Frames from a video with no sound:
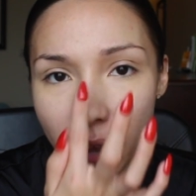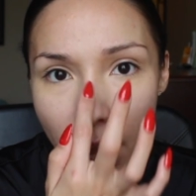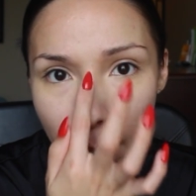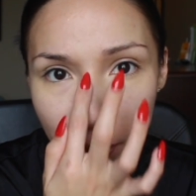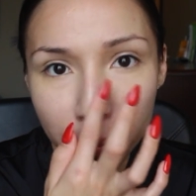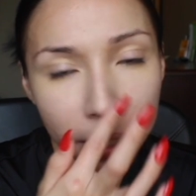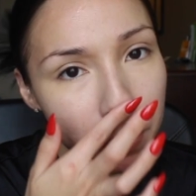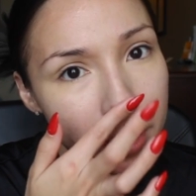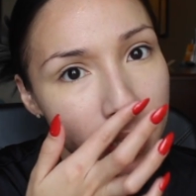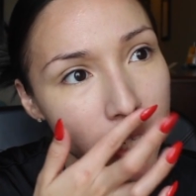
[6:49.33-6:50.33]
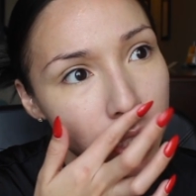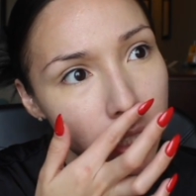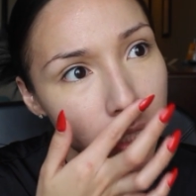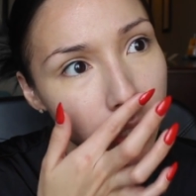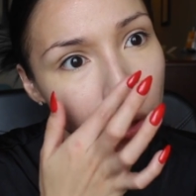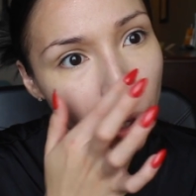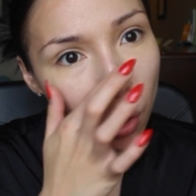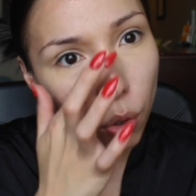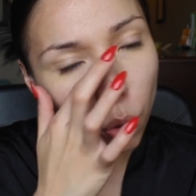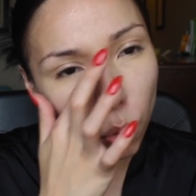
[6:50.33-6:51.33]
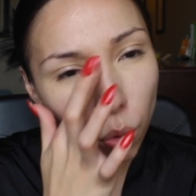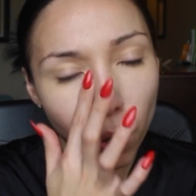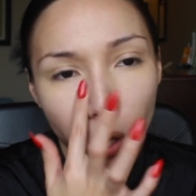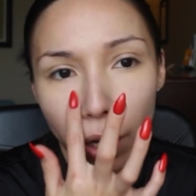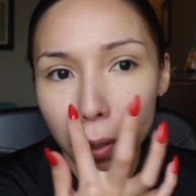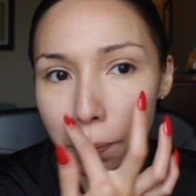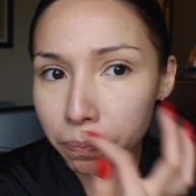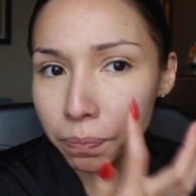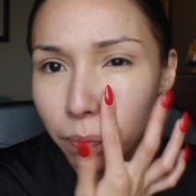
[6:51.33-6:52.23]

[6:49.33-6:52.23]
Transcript: hyperpigmentation or